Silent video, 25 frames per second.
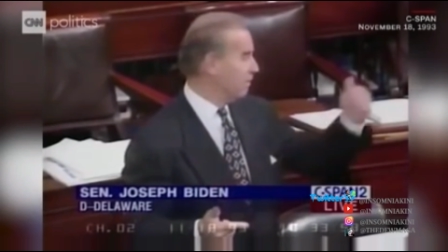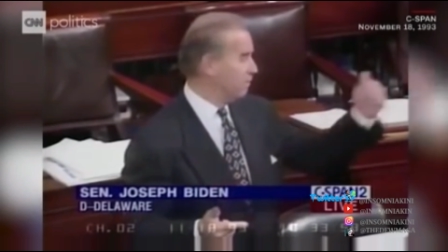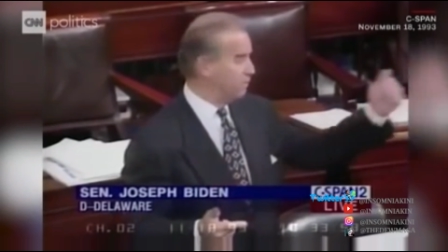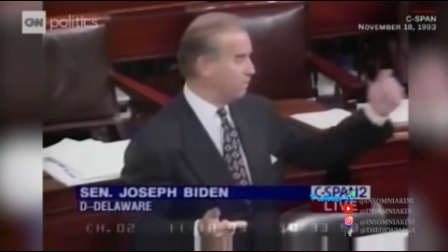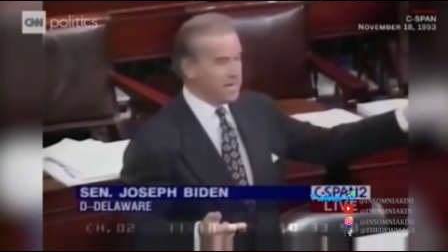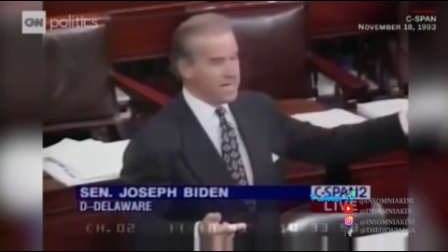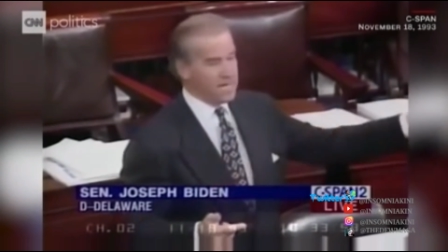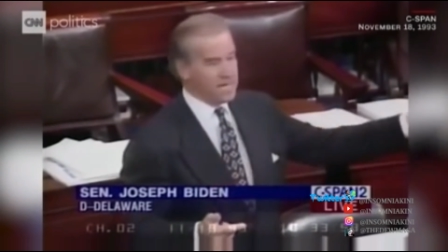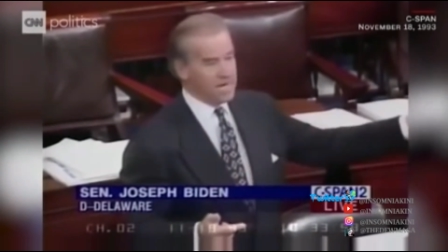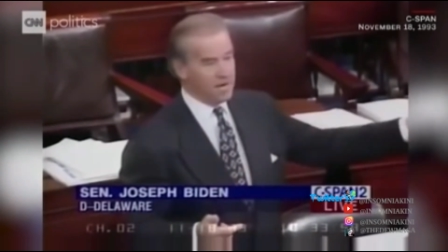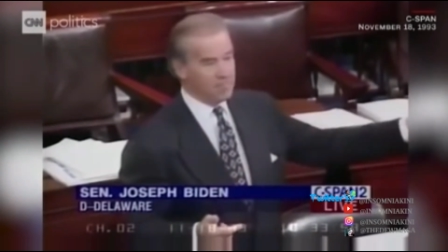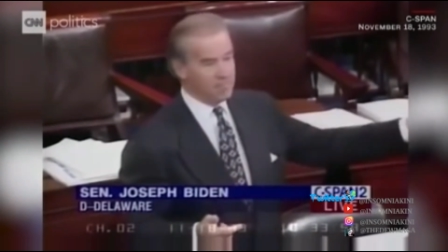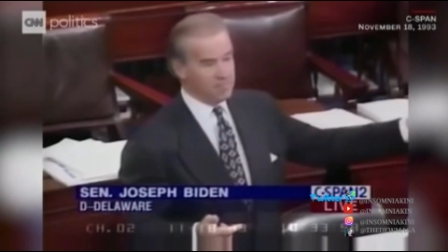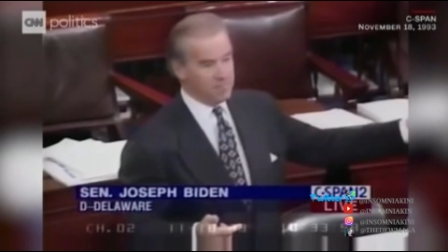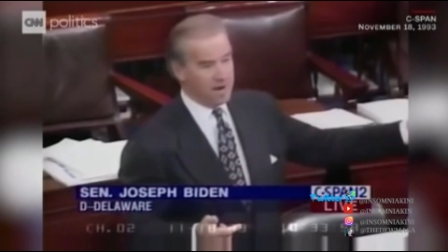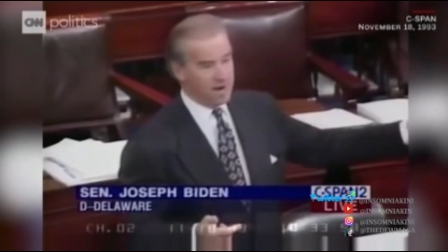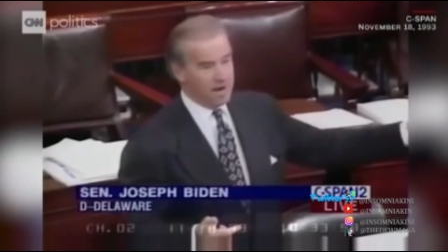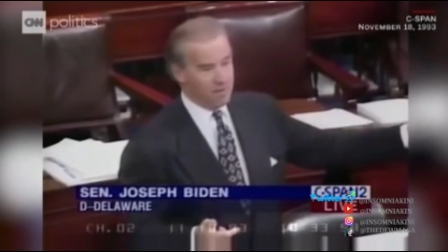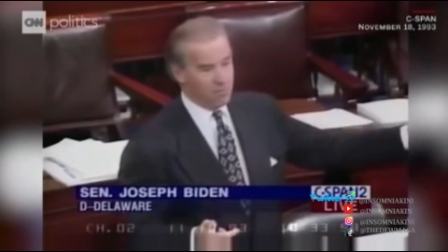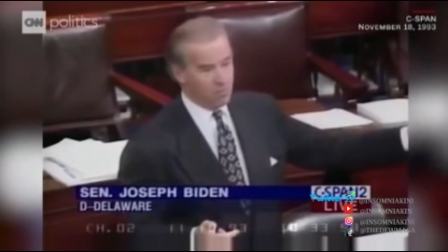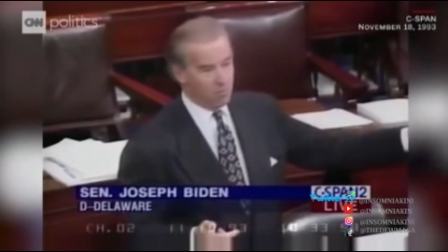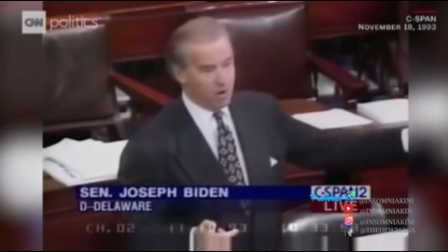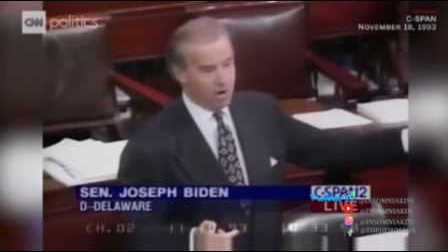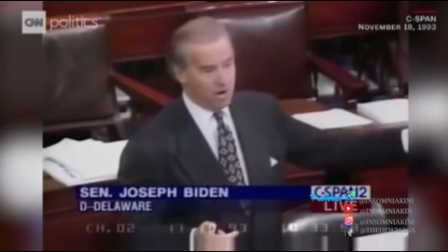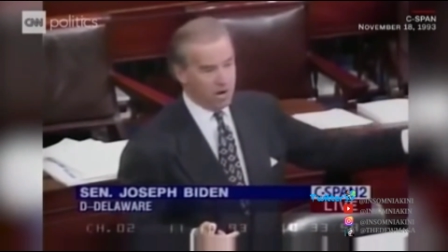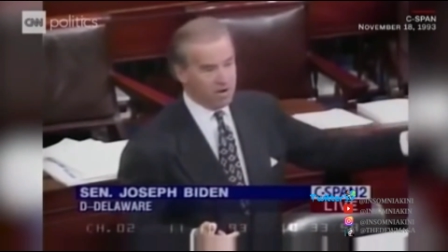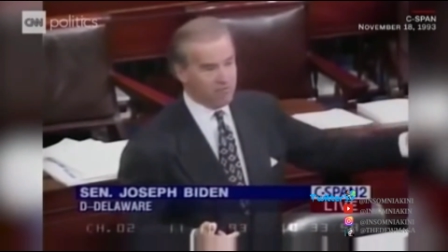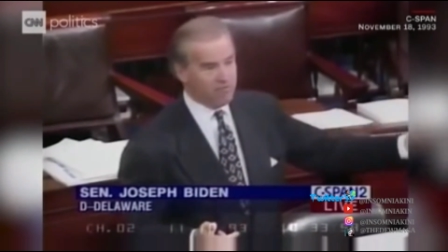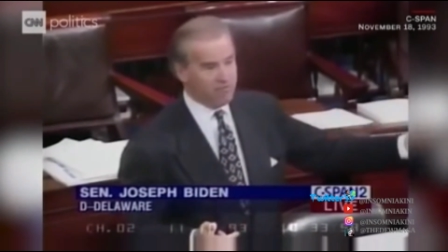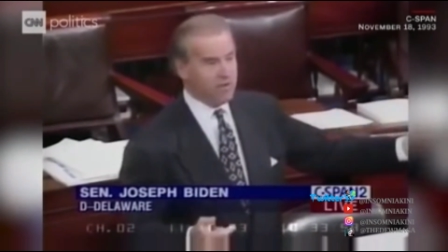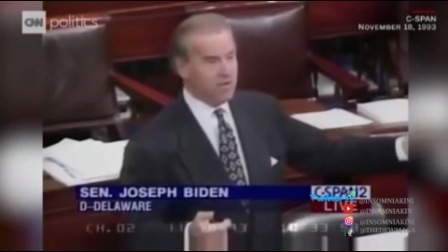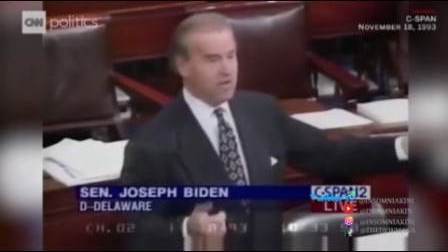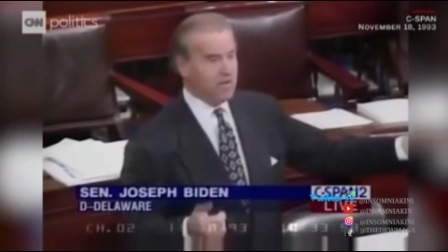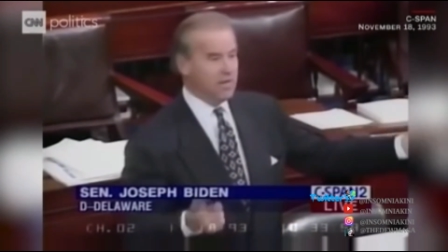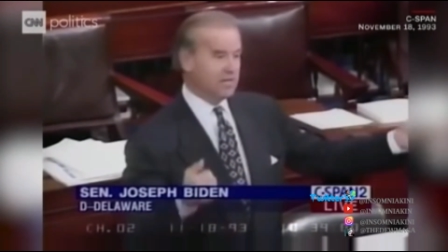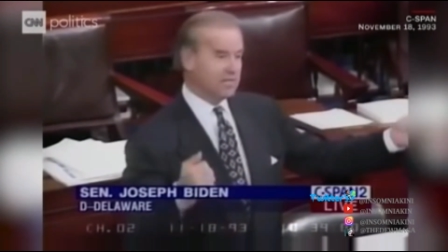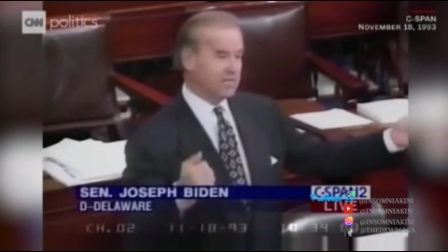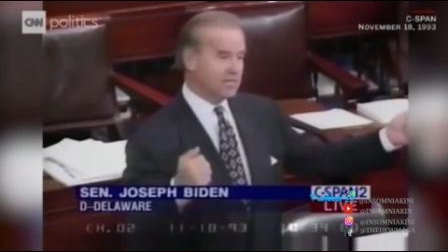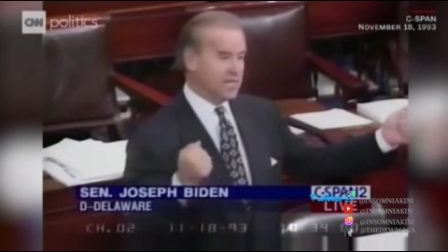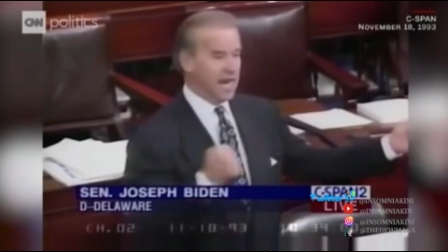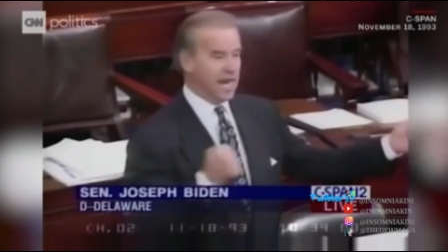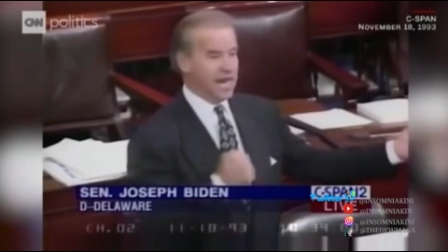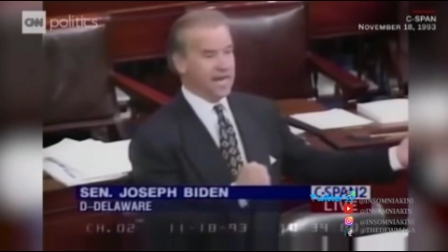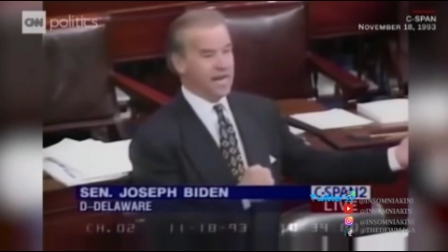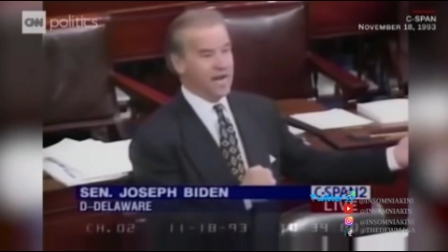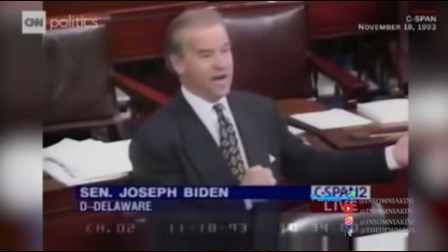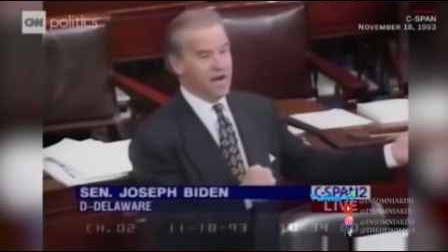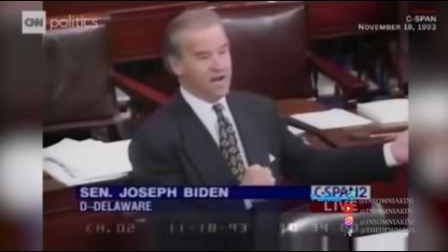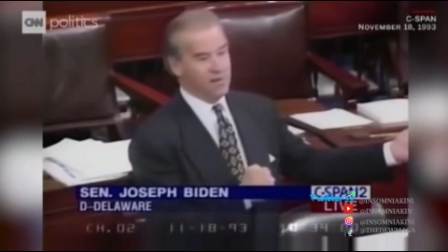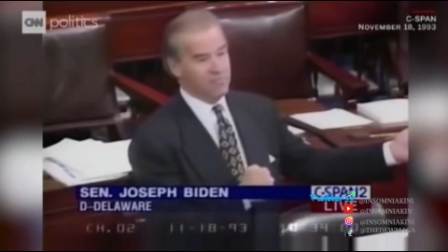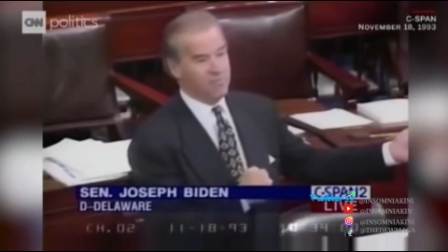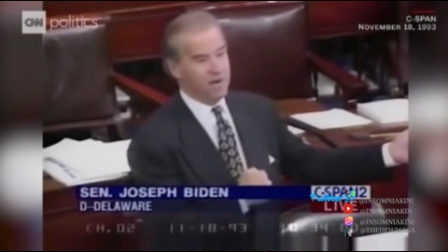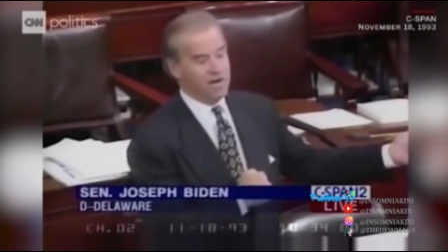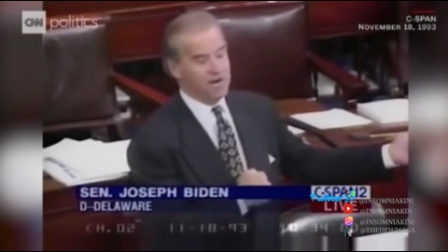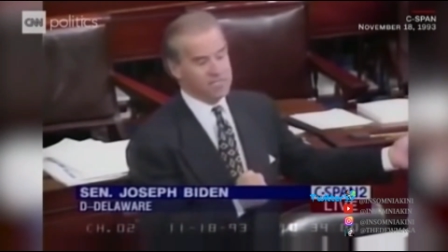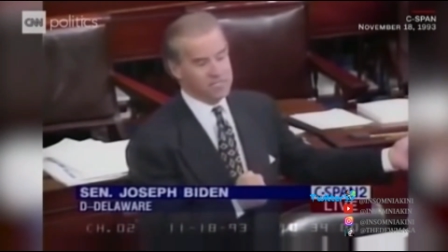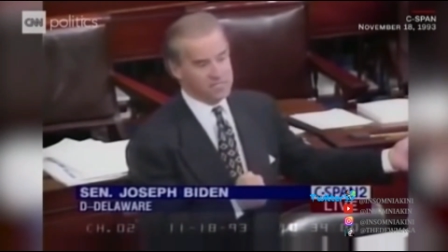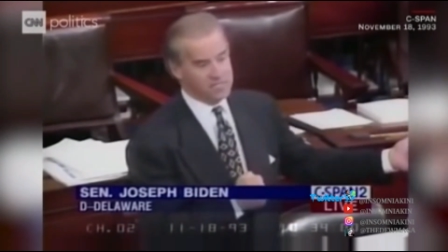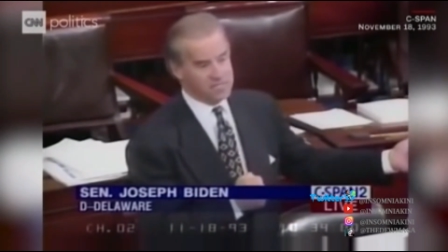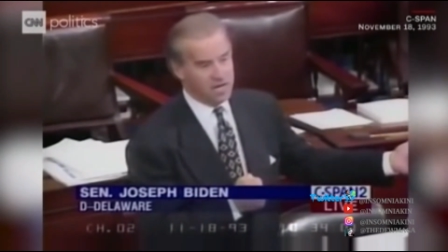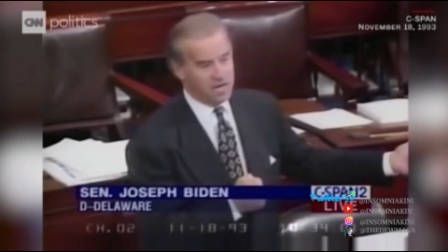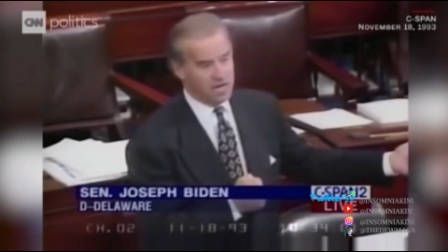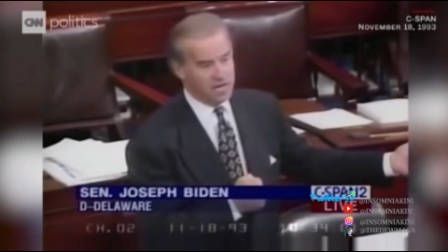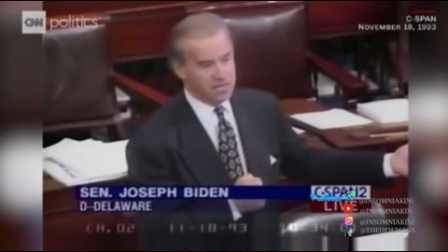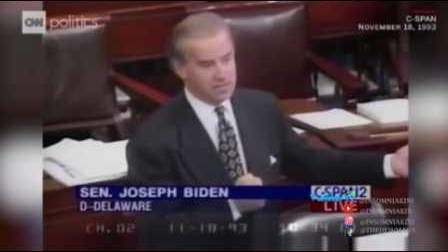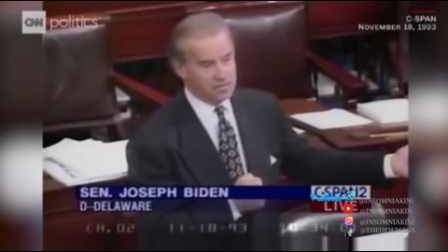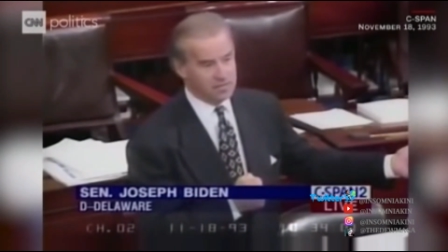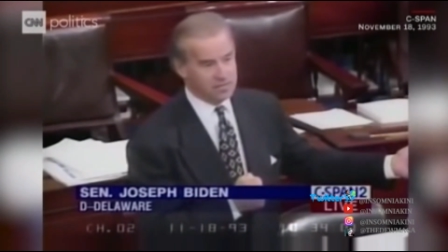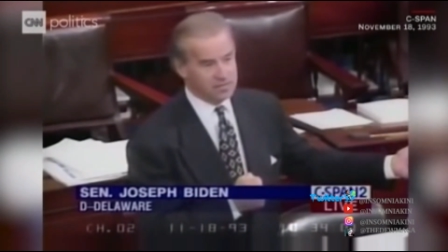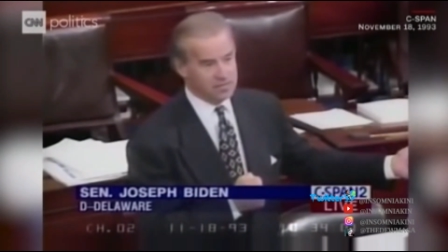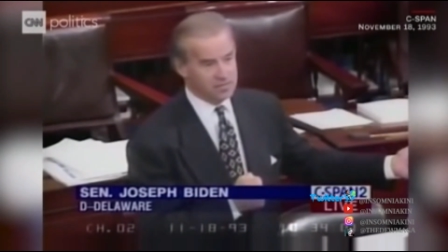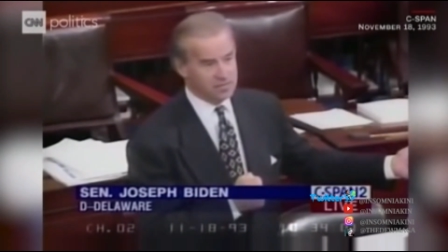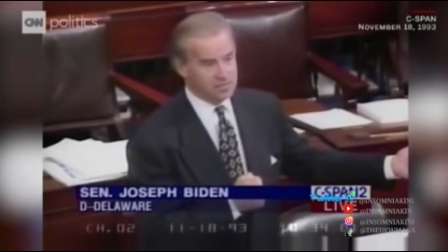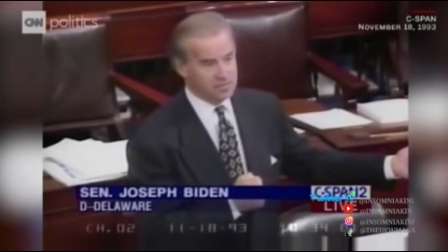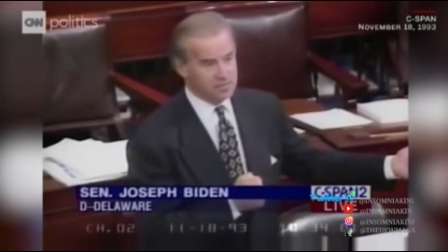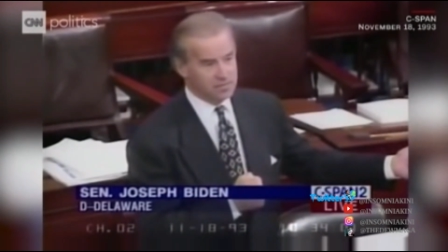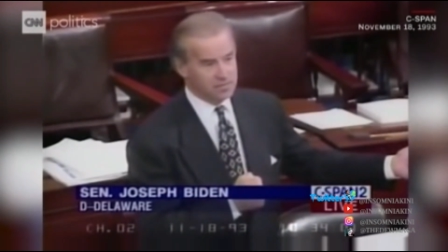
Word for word: beat up my wife, take on my sons.